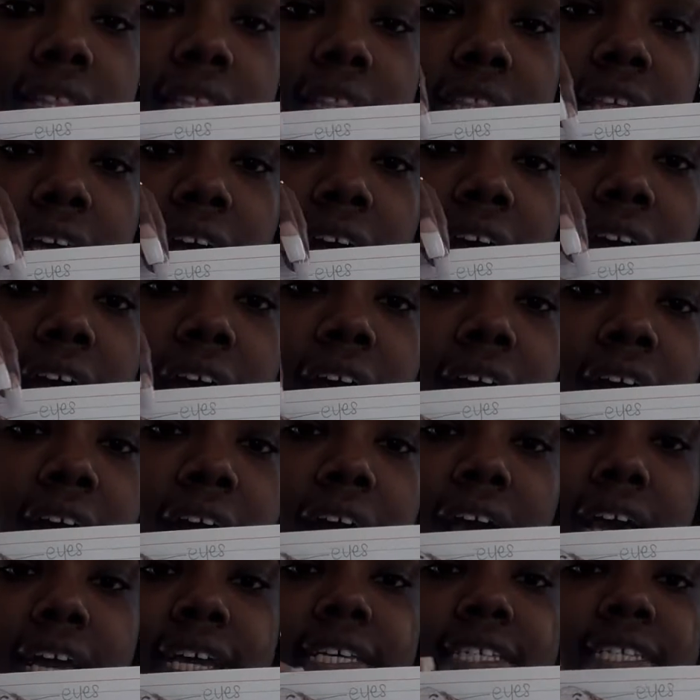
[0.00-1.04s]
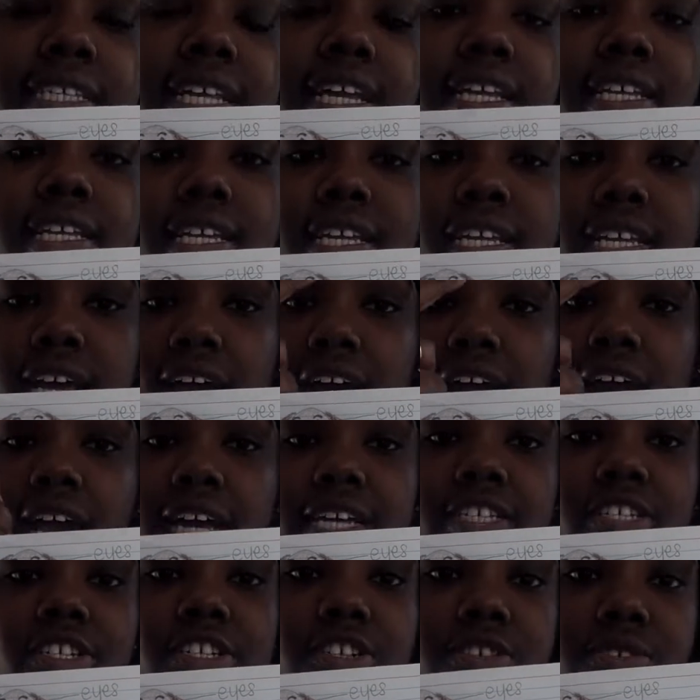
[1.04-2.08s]
The eyes, they need
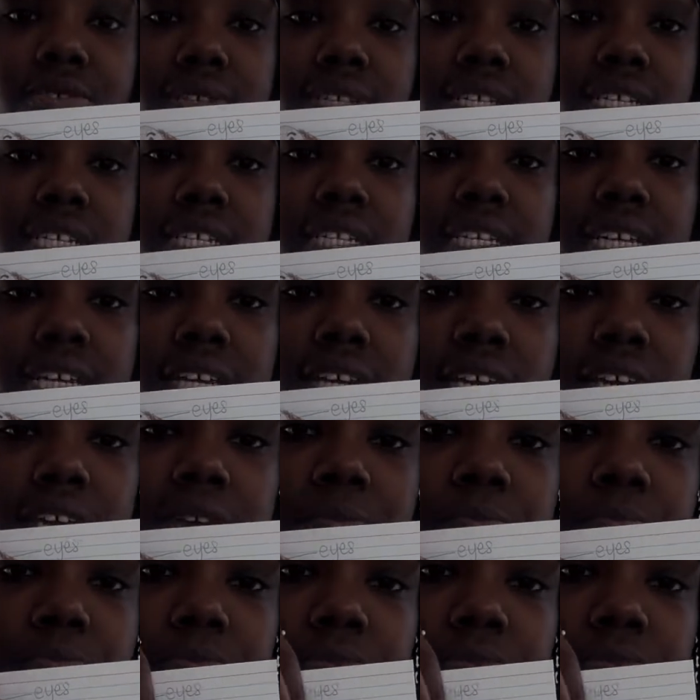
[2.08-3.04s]
eyes to see.